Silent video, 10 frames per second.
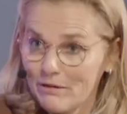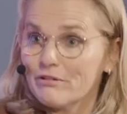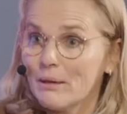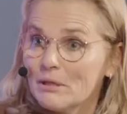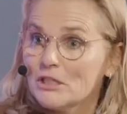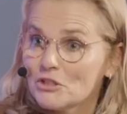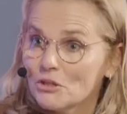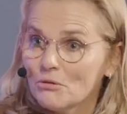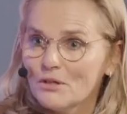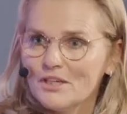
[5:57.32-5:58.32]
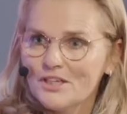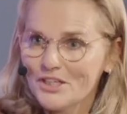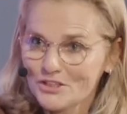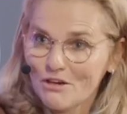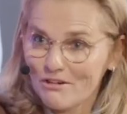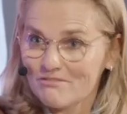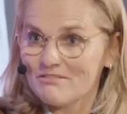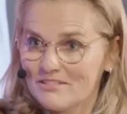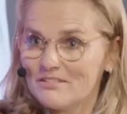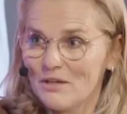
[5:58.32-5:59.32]
of my family too. So
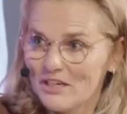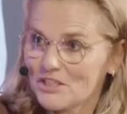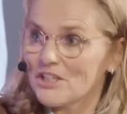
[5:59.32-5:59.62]
I